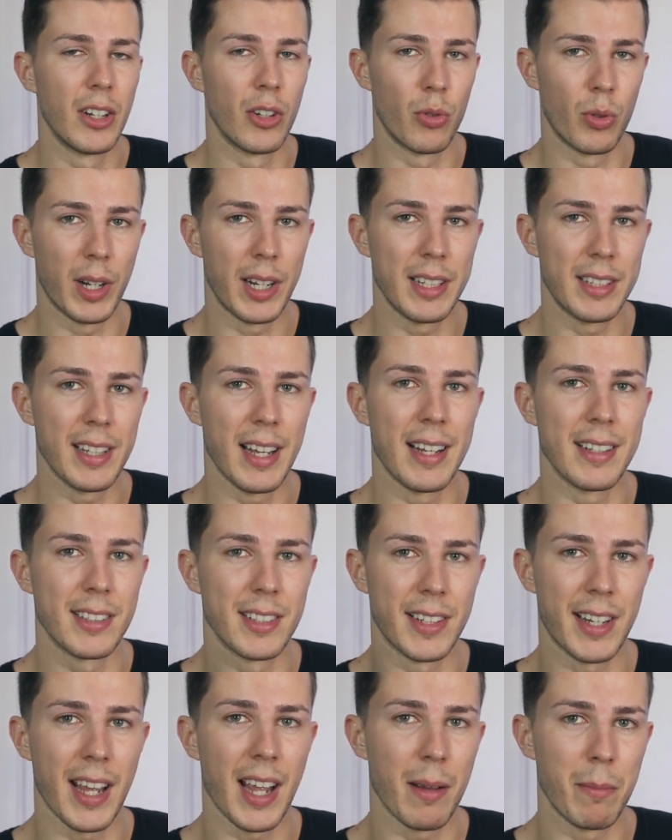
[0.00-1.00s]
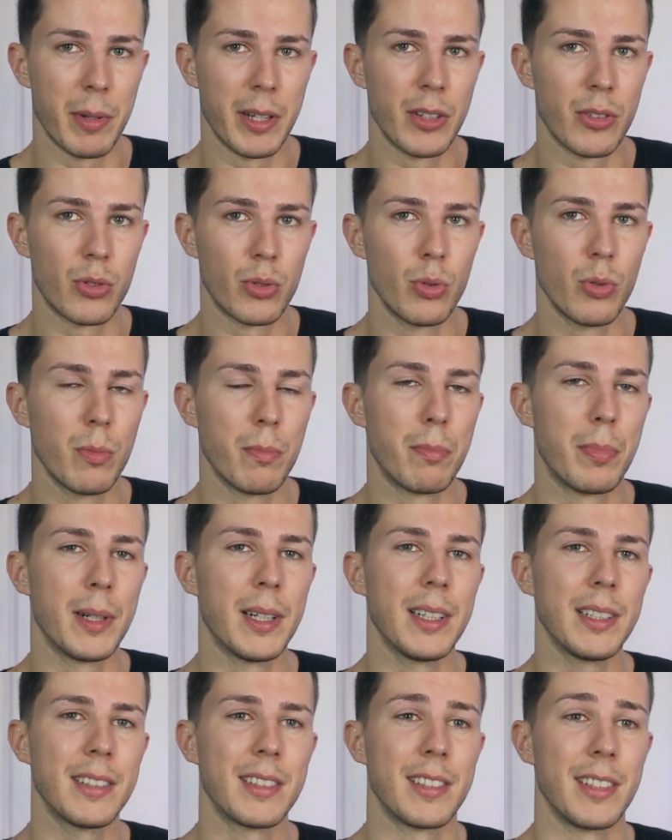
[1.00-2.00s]
right, as a cabin crew,
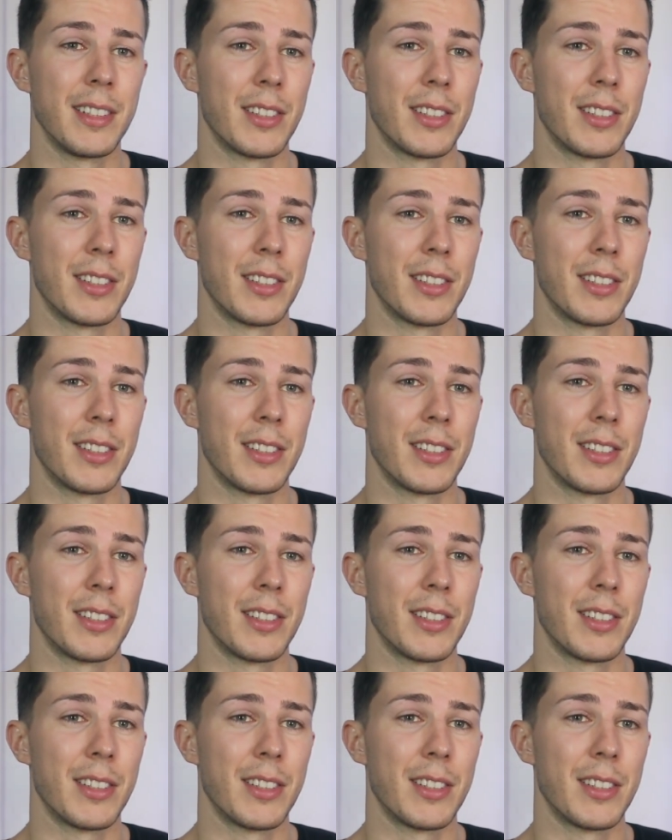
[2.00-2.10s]
but